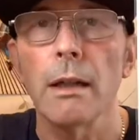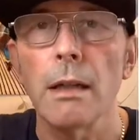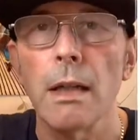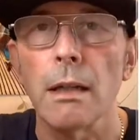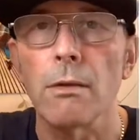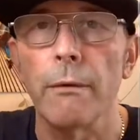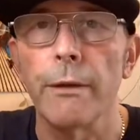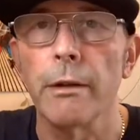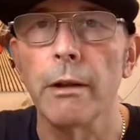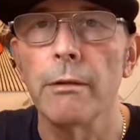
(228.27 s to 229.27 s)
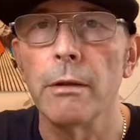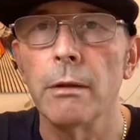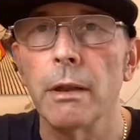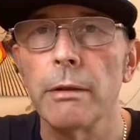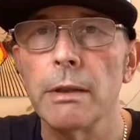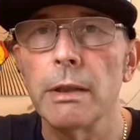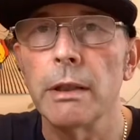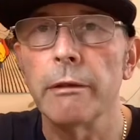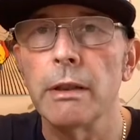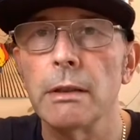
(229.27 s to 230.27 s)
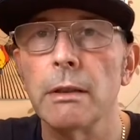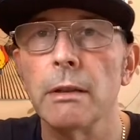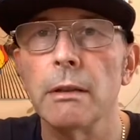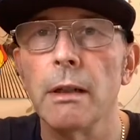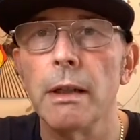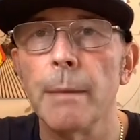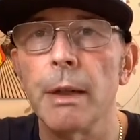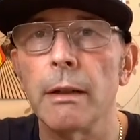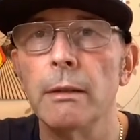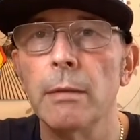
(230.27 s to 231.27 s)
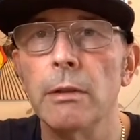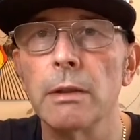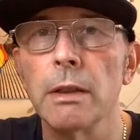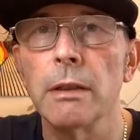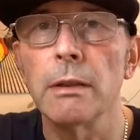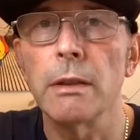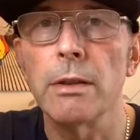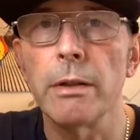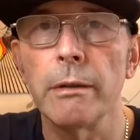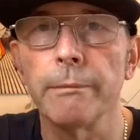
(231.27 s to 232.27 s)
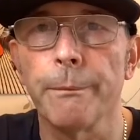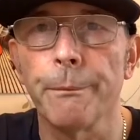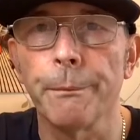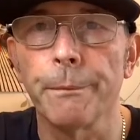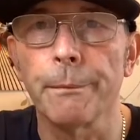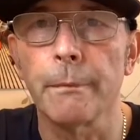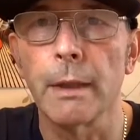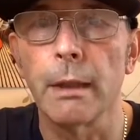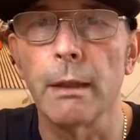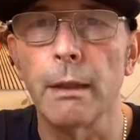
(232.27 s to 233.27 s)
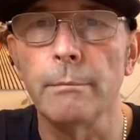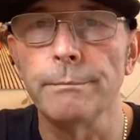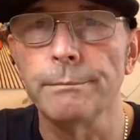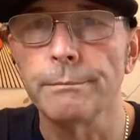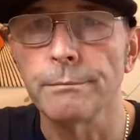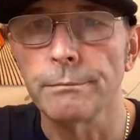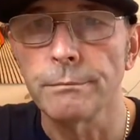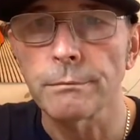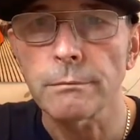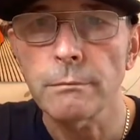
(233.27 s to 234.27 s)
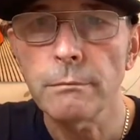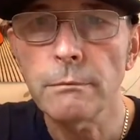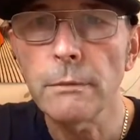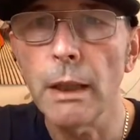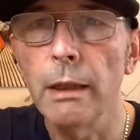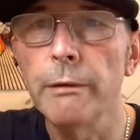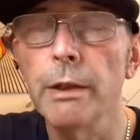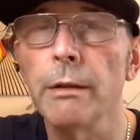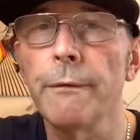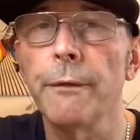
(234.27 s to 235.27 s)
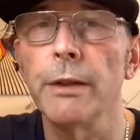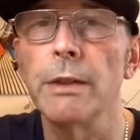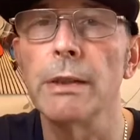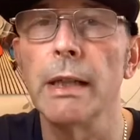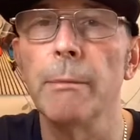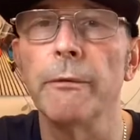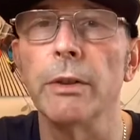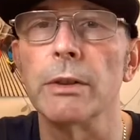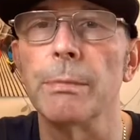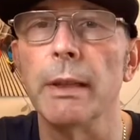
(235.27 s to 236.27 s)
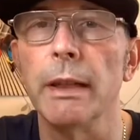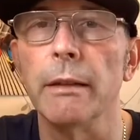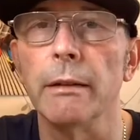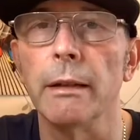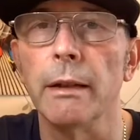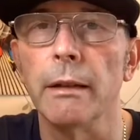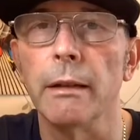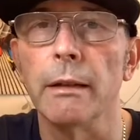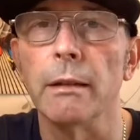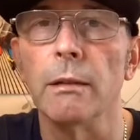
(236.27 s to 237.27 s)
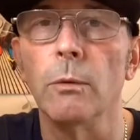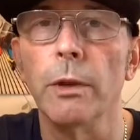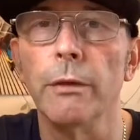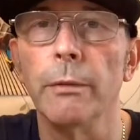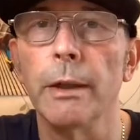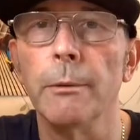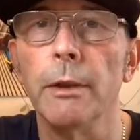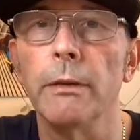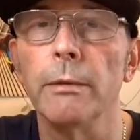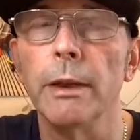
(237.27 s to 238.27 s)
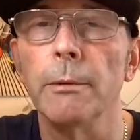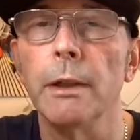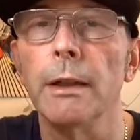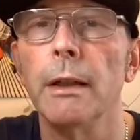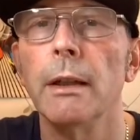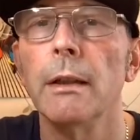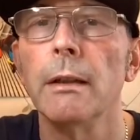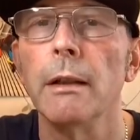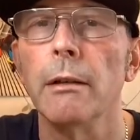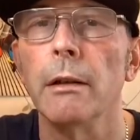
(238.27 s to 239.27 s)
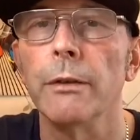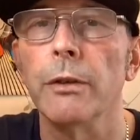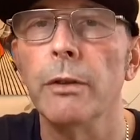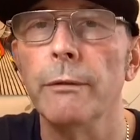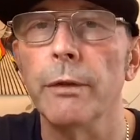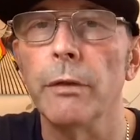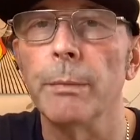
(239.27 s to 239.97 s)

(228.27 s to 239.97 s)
kicked off their own ongoing series in a dynamic double-sized issue. Um, even though the Feather team first appeared in uh, 121-21, there are two first